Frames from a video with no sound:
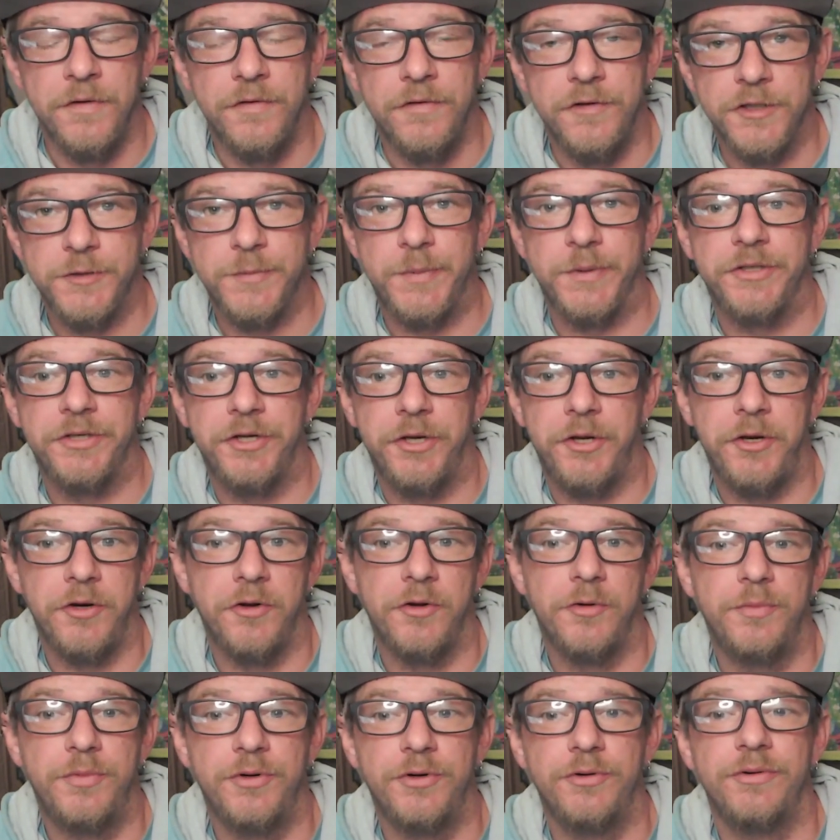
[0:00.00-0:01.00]
This
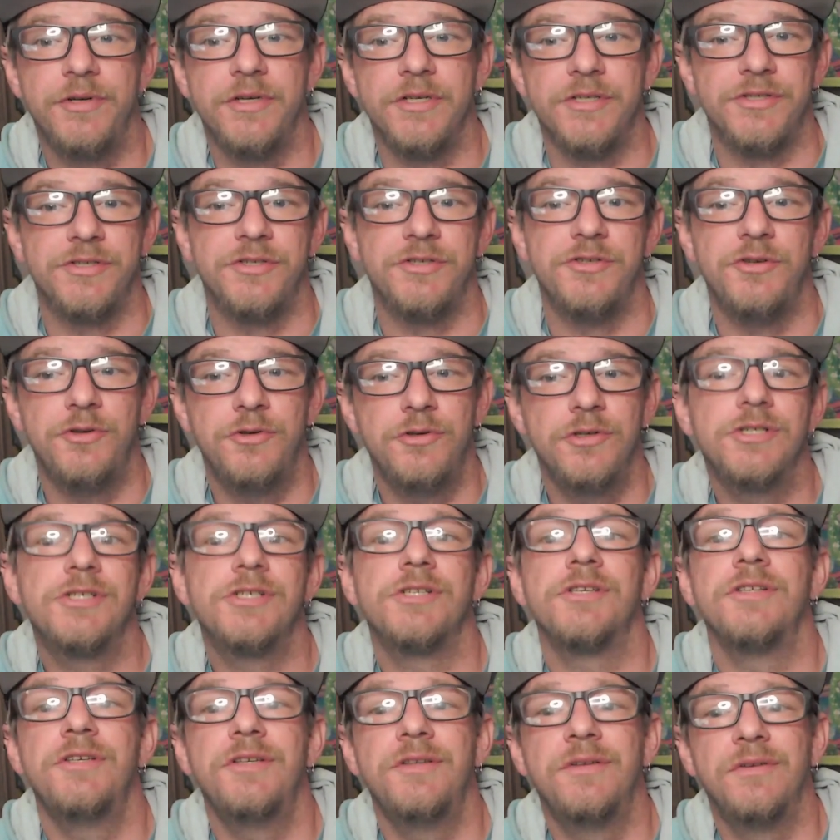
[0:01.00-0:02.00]
particular buoy is
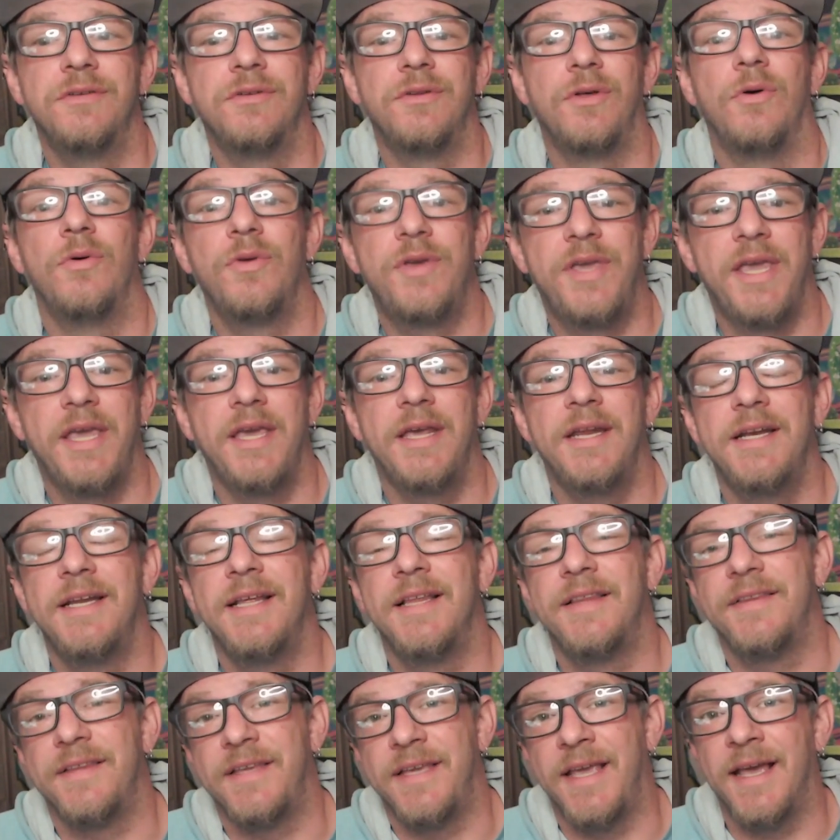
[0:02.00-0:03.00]
usually located
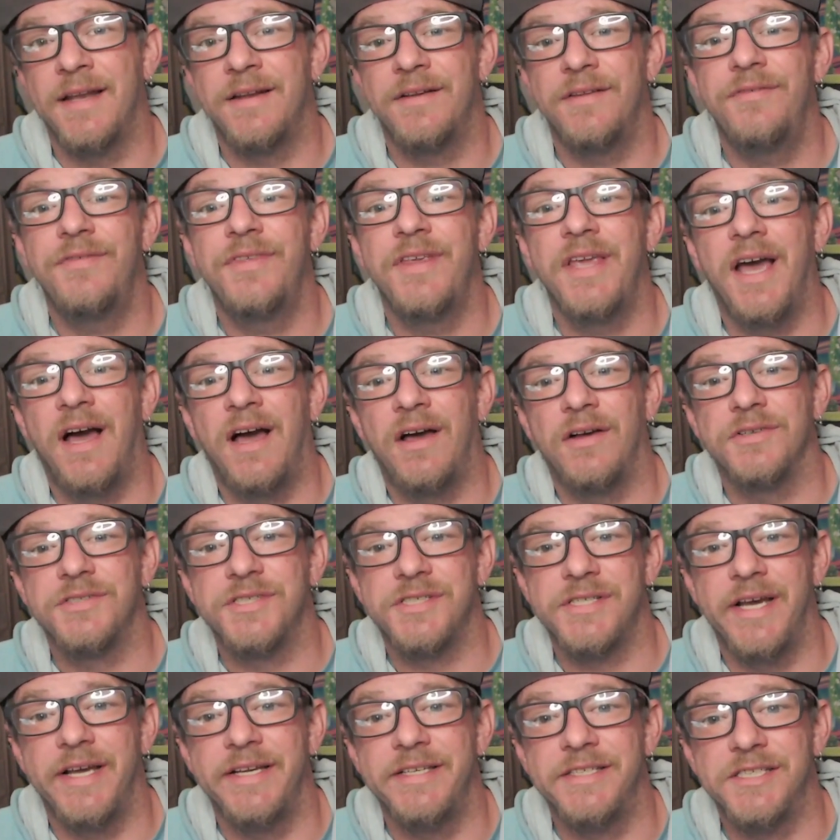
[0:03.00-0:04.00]
at the end of the
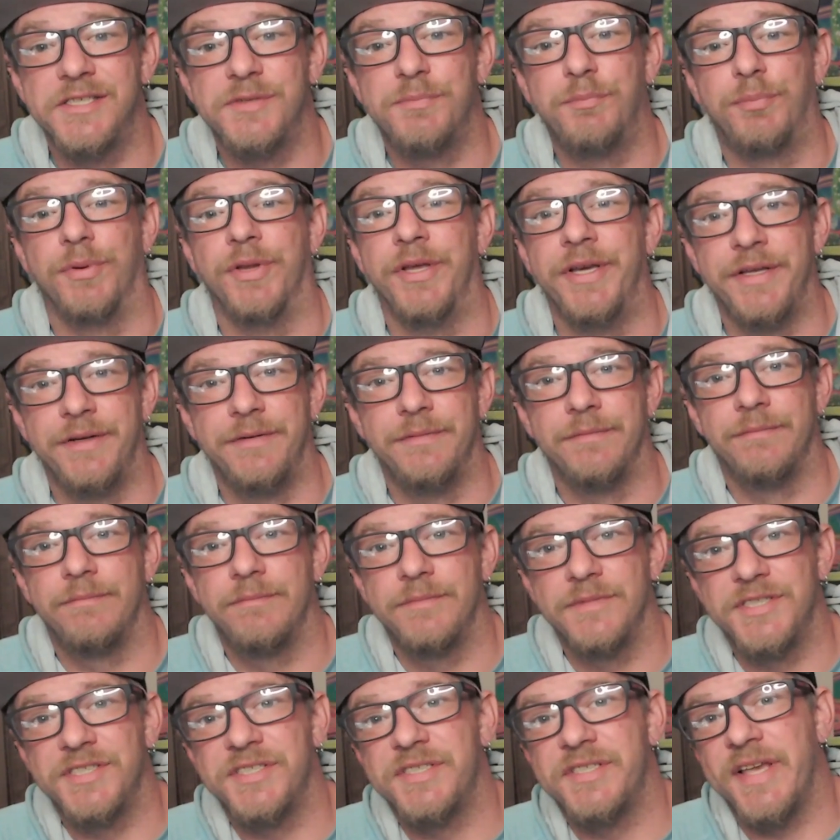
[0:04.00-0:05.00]
outside split,
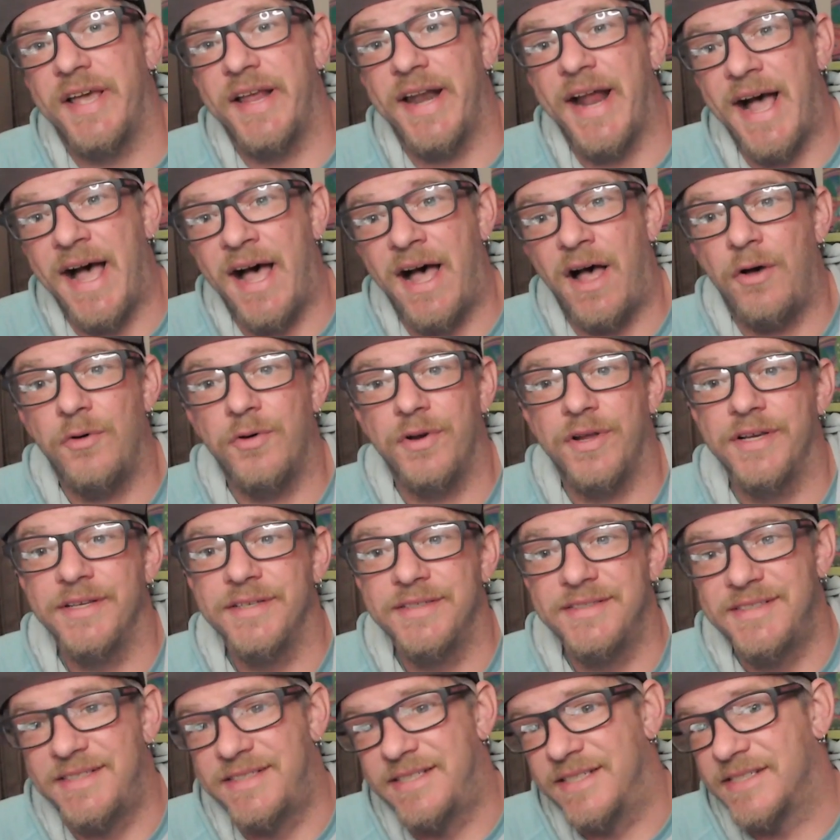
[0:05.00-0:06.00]
set out a
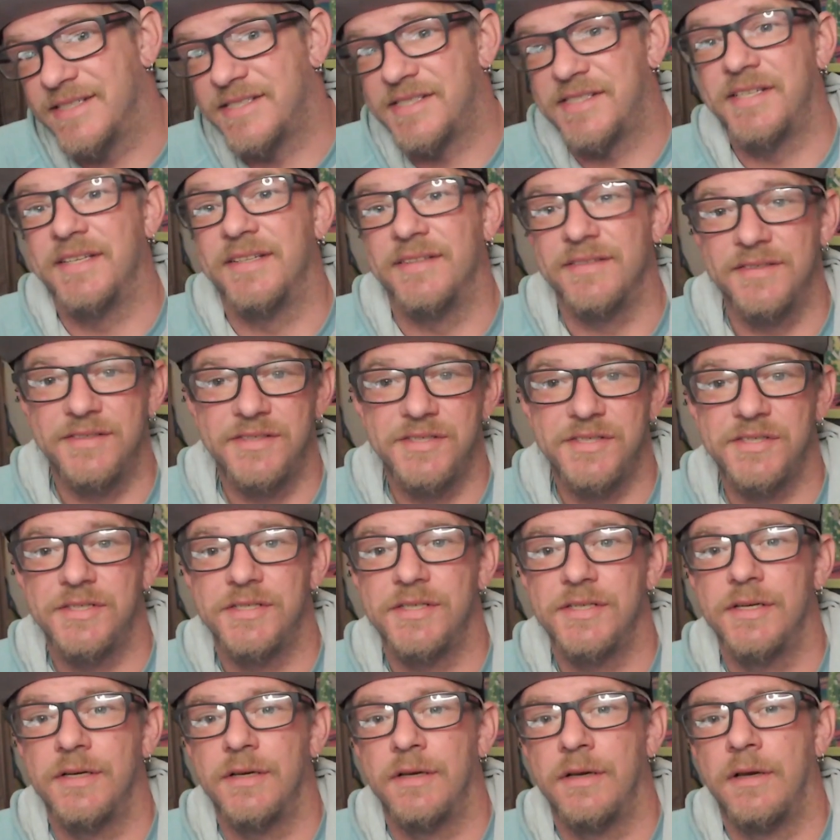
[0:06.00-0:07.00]

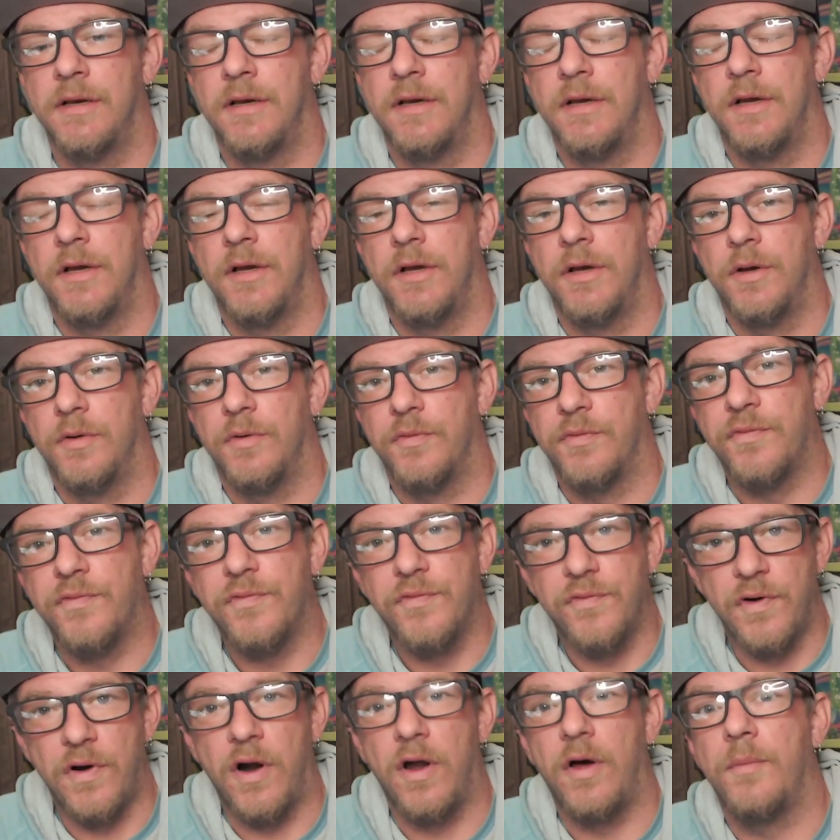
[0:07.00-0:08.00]
distance
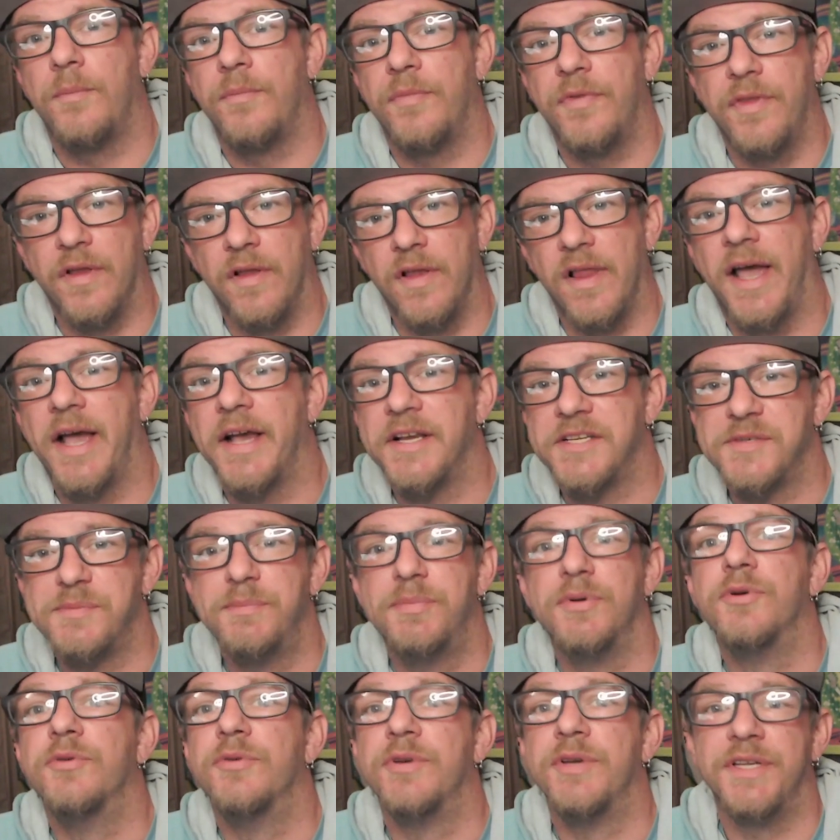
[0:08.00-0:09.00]
from the last
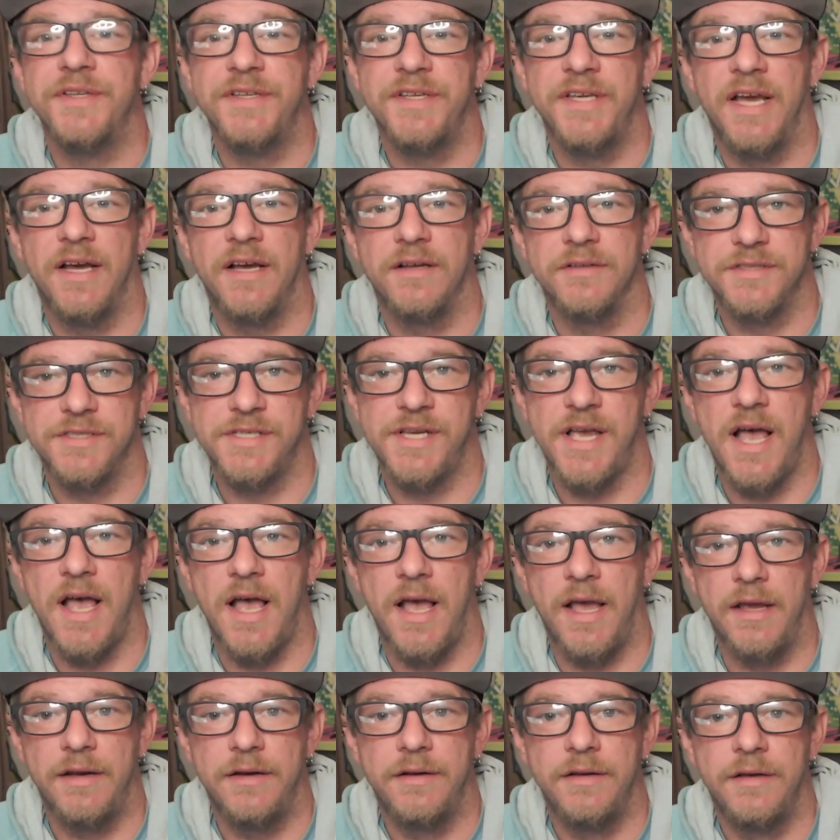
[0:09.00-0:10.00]
buoy in the
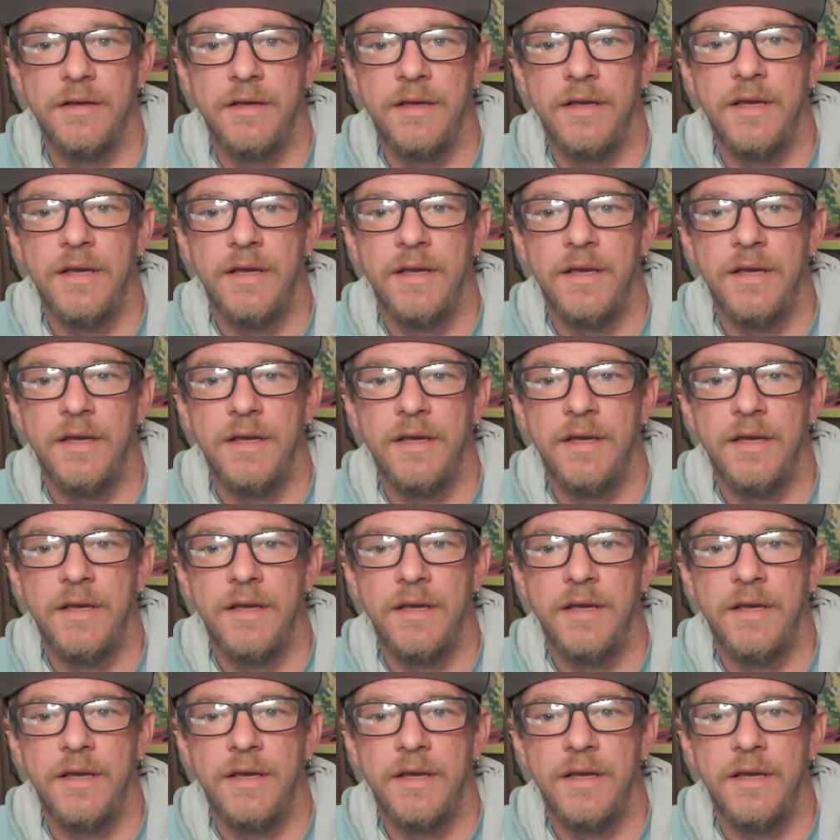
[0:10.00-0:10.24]
outside,